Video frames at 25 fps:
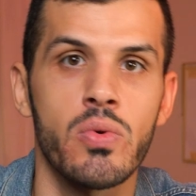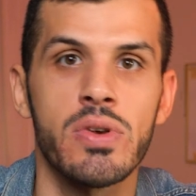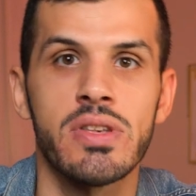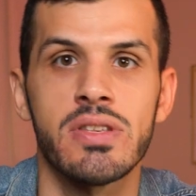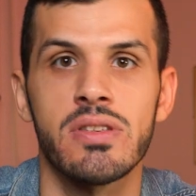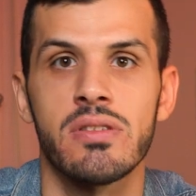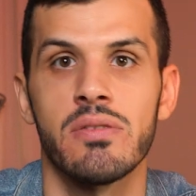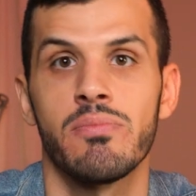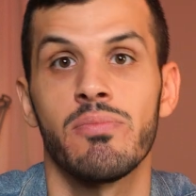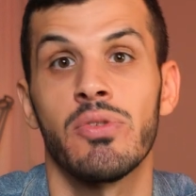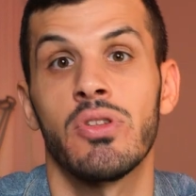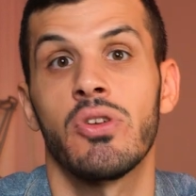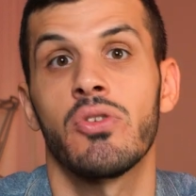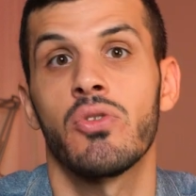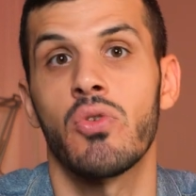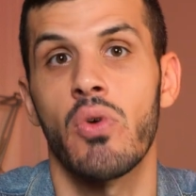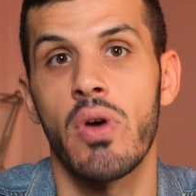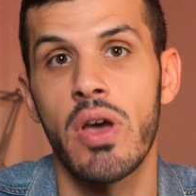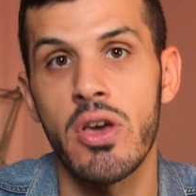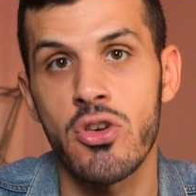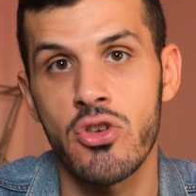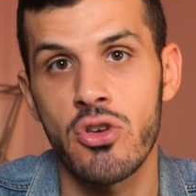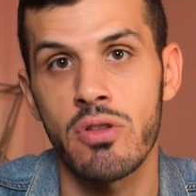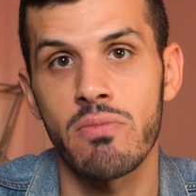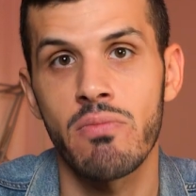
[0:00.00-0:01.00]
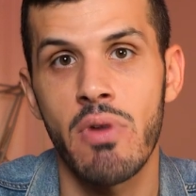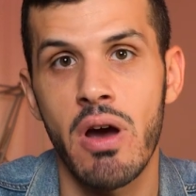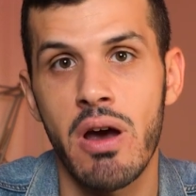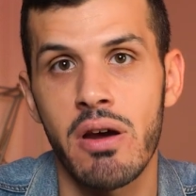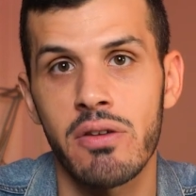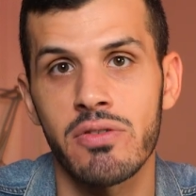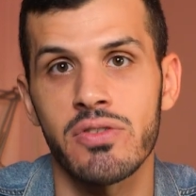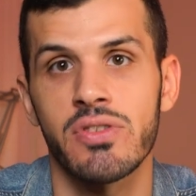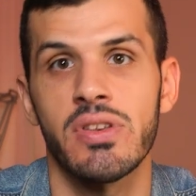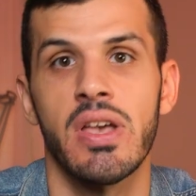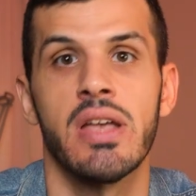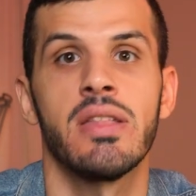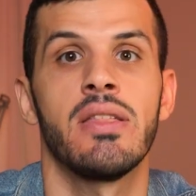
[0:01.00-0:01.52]
with punctuation
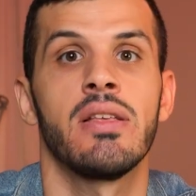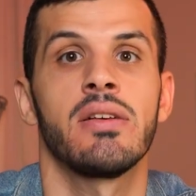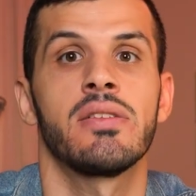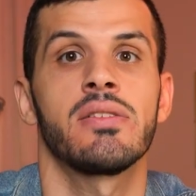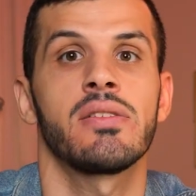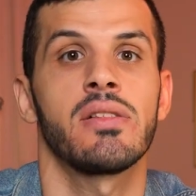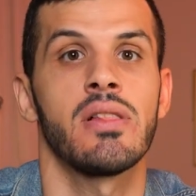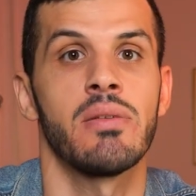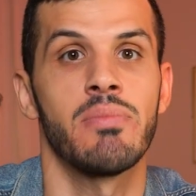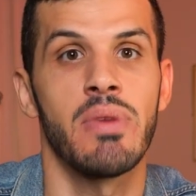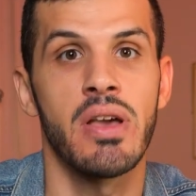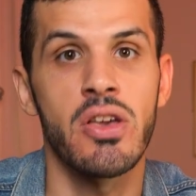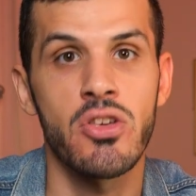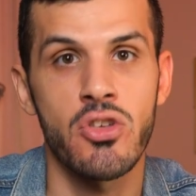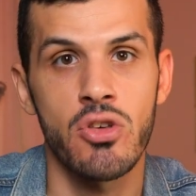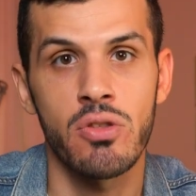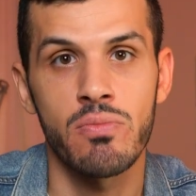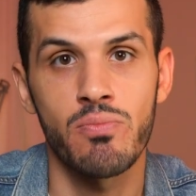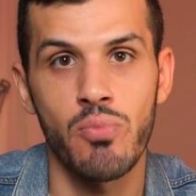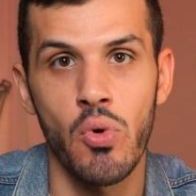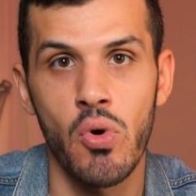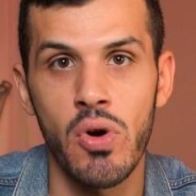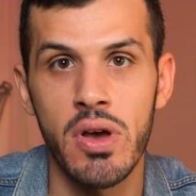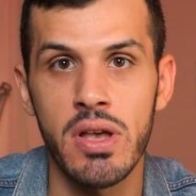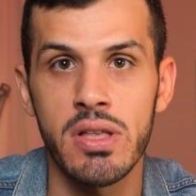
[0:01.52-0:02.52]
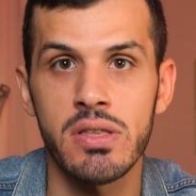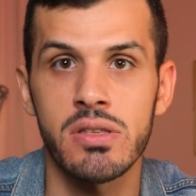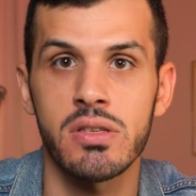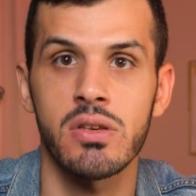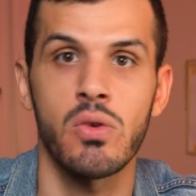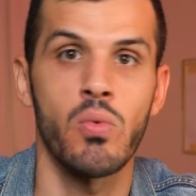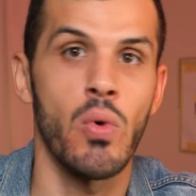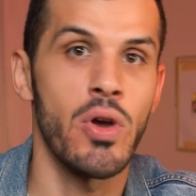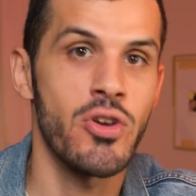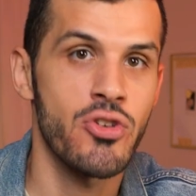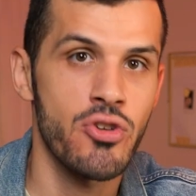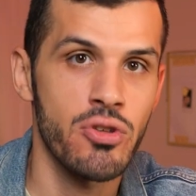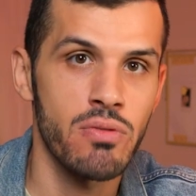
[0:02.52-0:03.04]
marks, add exclamation points,
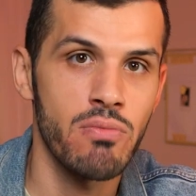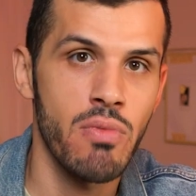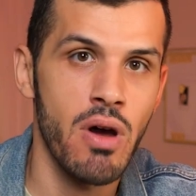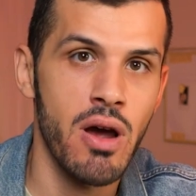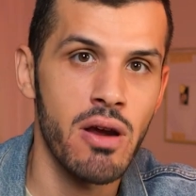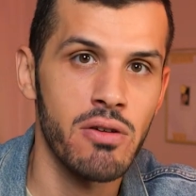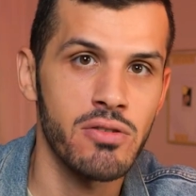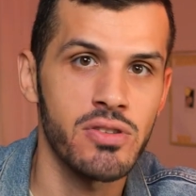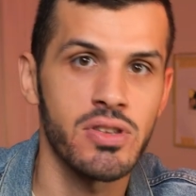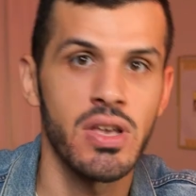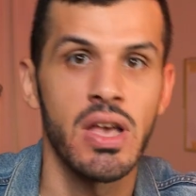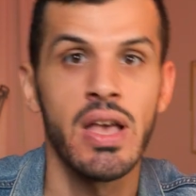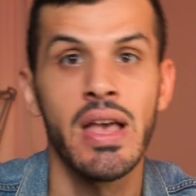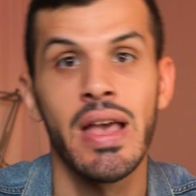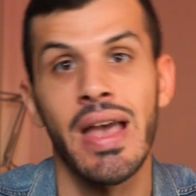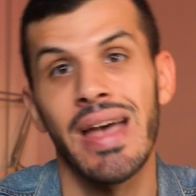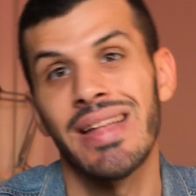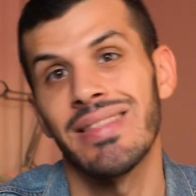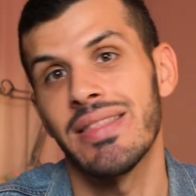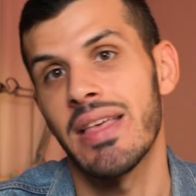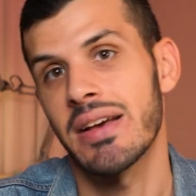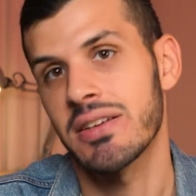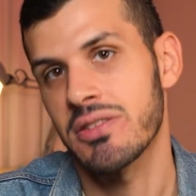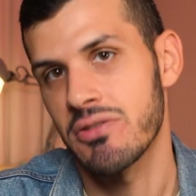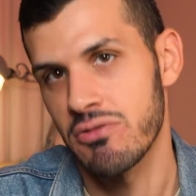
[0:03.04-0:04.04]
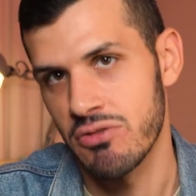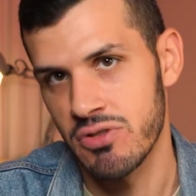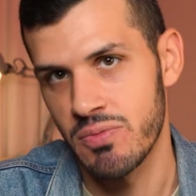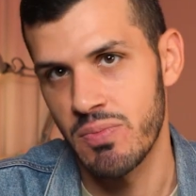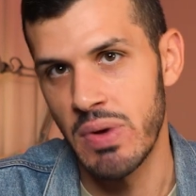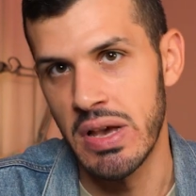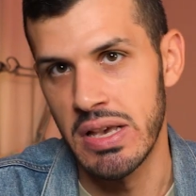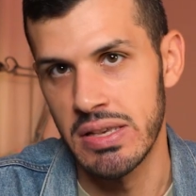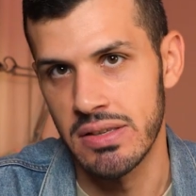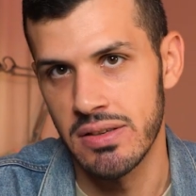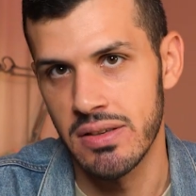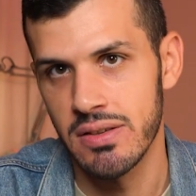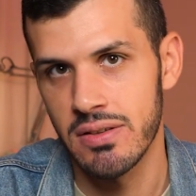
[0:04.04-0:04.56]
question marks, and extra
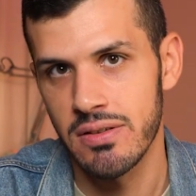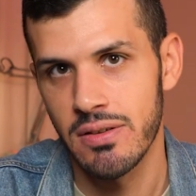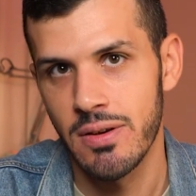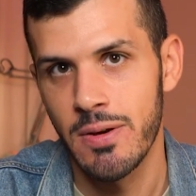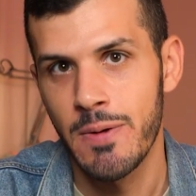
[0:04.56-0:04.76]
spaces.